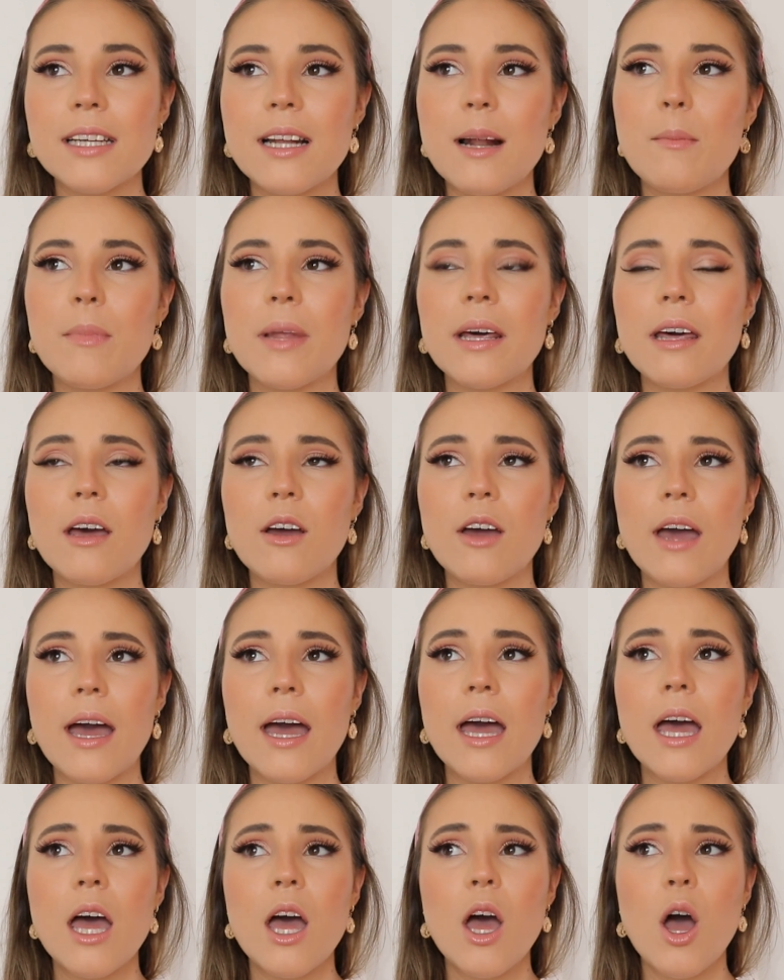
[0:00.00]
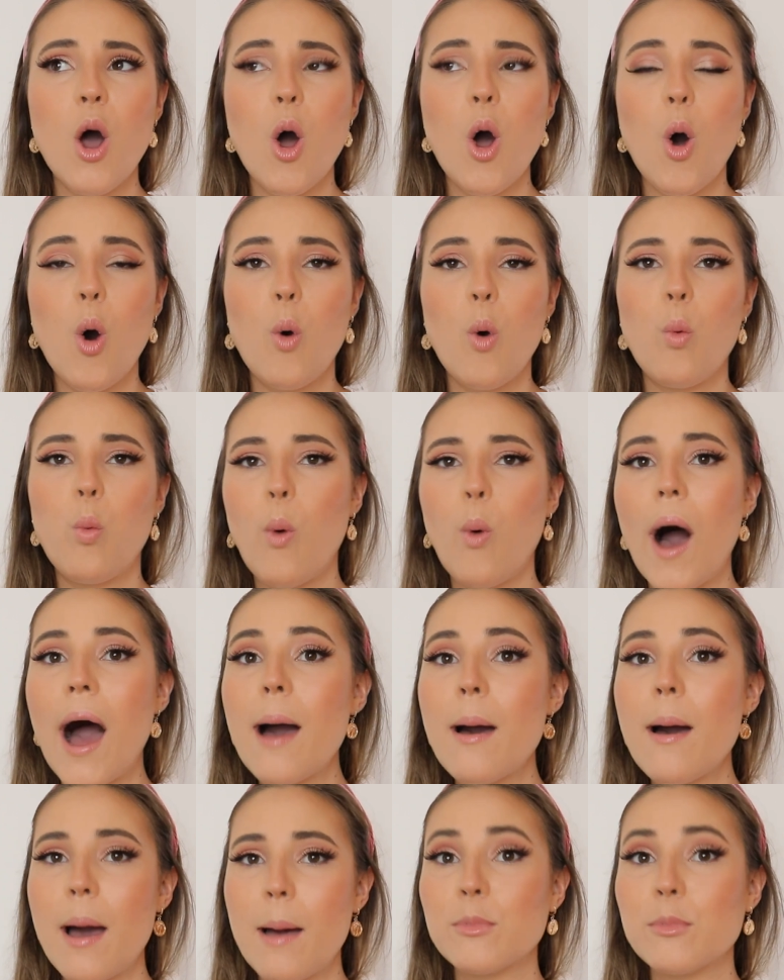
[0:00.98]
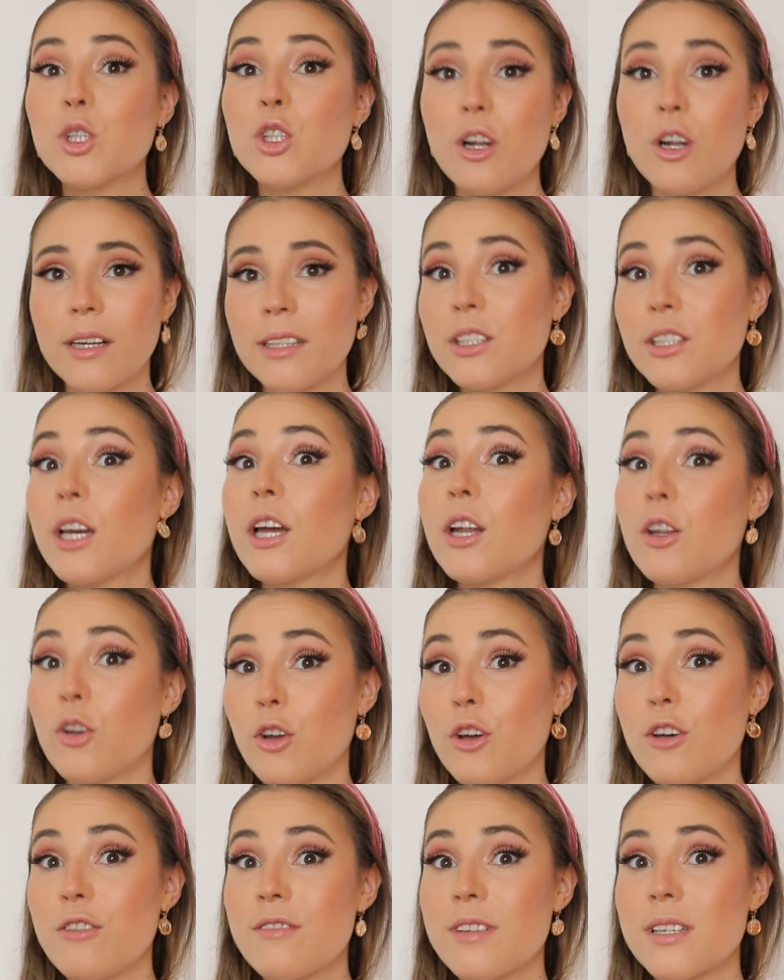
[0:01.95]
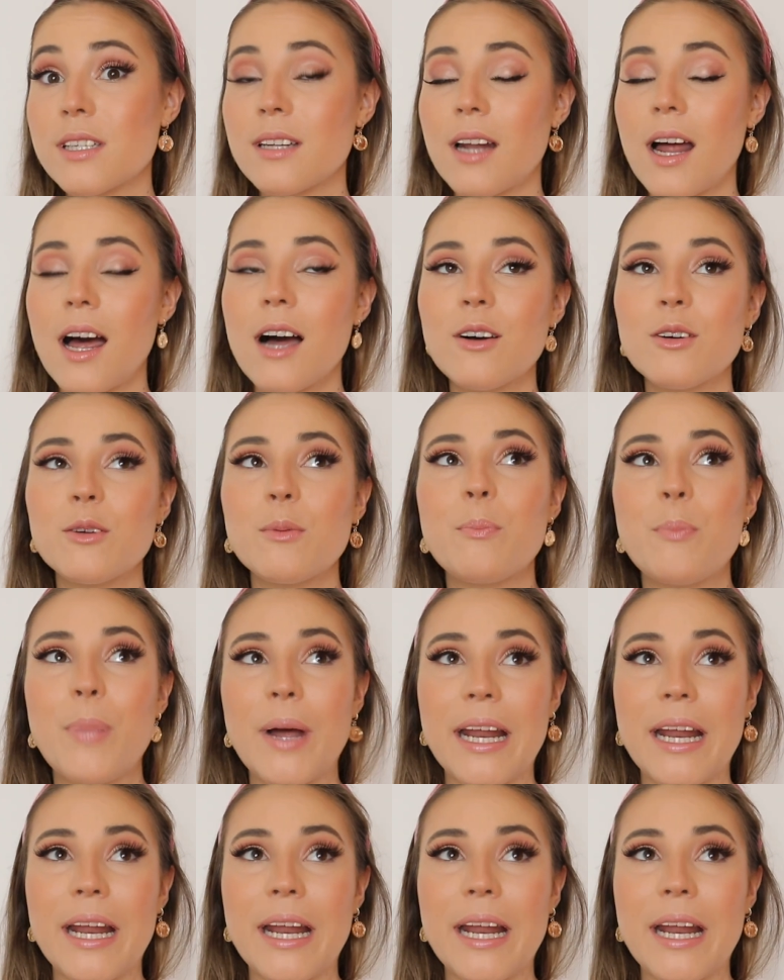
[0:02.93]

And I'm like, okay, why? I'm starting to get nervous now.